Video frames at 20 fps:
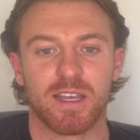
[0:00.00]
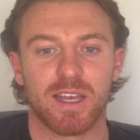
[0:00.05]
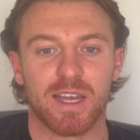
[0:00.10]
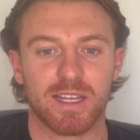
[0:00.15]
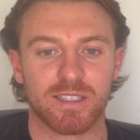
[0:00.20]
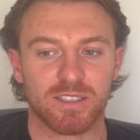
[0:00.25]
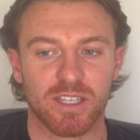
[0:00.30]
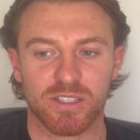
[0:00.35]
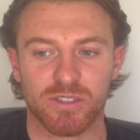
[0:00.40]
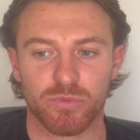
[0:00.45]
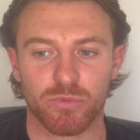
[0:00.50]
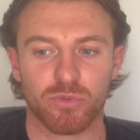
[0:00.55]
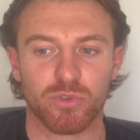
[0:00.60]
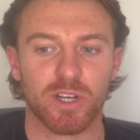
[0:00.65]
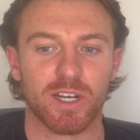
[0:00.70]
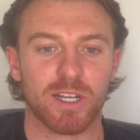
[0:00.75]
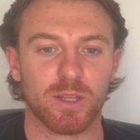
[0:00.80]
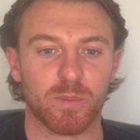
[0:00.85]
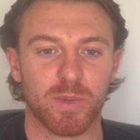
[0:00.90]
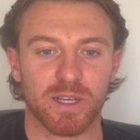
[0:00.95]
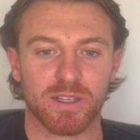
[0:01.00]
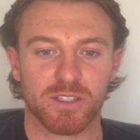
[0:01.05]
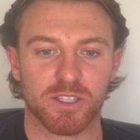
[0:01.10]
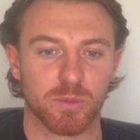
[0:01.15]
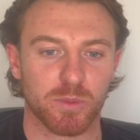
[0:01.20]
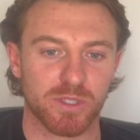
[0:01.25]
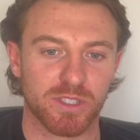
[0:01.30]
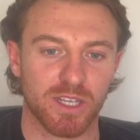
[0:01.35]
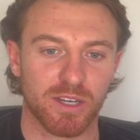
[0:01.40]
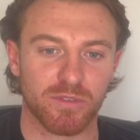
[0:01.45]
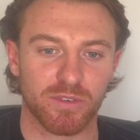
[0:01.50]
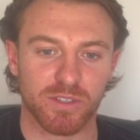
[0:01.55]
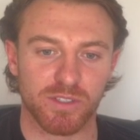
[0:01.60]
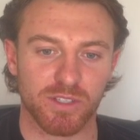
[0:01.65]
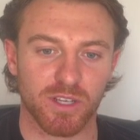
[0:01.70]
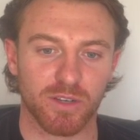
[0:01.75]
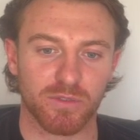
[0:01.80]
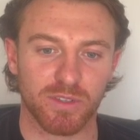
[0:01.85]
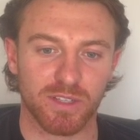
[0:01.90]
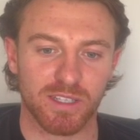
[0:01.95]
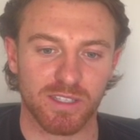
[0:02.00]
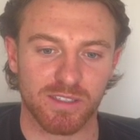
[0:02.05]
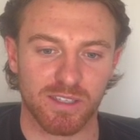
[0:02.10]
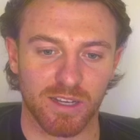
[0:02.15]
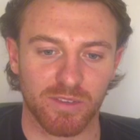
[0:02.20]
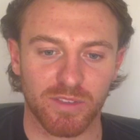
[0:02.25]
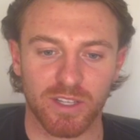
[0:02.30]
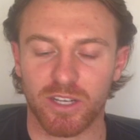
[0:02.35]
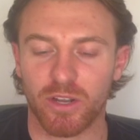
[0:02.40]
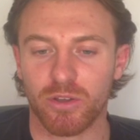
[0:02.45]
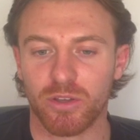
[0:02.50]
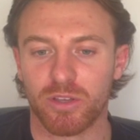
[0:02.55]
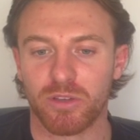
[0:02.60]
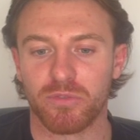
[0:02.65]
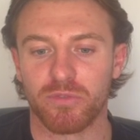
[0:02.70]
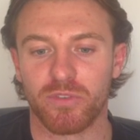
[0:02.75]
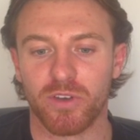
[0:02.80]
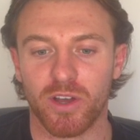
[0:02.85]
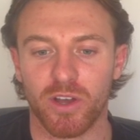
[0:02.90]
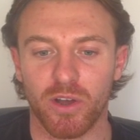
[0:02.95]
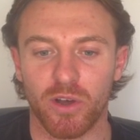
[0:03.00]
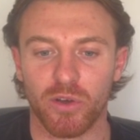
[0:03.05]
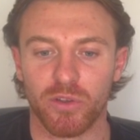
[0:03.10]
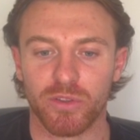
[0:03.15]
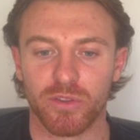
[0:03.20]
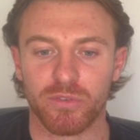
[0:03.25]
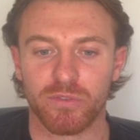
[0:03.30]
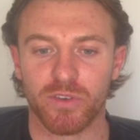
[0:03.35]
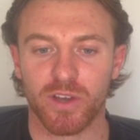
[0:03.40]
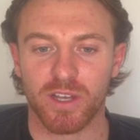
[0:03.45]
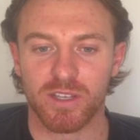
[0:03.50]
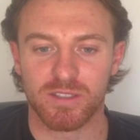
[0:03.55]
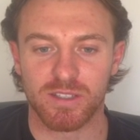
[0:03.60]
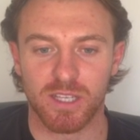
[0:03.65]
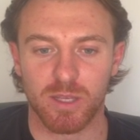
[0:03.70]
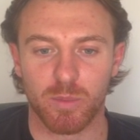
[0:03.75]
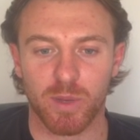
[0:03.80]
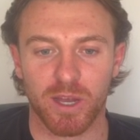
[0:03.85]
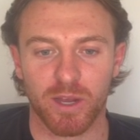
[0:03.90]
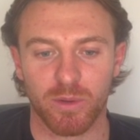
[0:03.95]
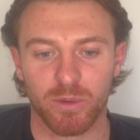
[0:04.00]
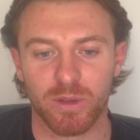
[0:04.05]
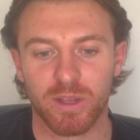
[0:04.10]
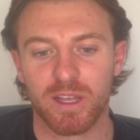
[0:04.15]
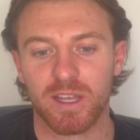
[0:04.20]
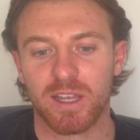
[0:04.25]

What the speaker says: It doesn't really make too much difference after this. Like if they don't convert on the first email,